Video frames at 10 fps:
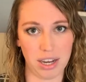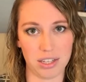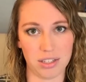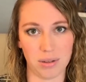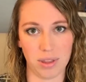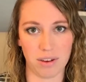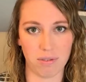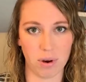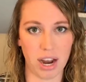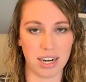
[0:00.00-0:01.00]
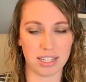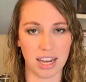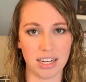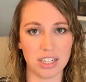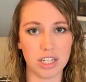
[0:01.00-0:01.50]
And so therefore I
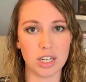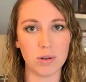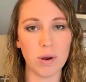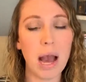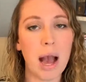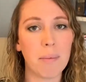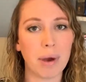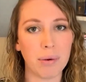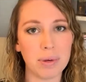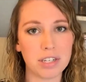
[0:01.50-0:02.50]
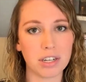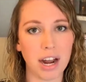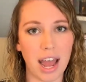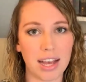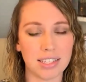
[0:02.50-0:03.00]
decided to do my winter
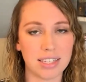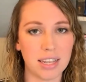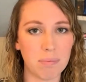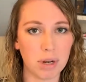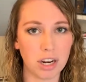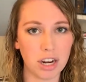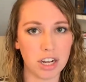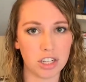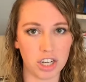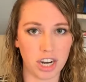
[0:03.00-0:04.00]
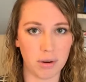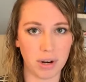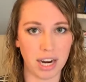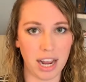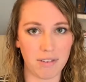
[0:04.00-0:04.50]
as December,
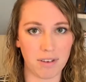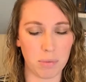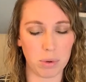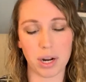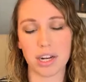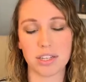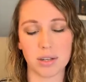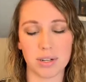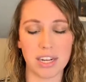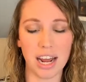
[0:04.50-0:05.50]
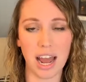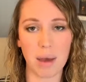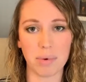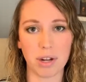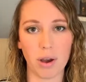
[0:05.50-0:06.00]
January, and February. So today
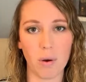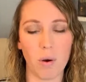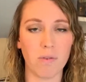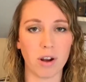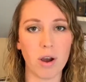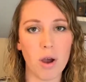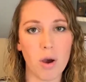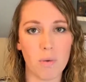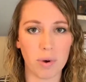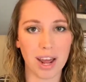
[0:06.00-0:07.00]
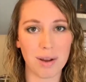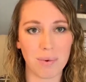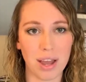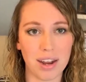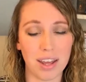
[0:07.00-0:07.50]
I'm going to go over what I
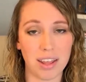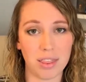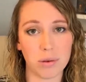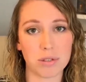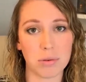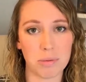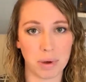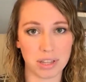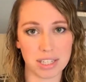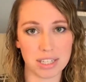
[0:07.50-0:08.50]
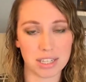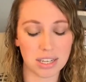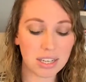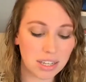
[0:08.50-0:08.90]
read in those 3 months.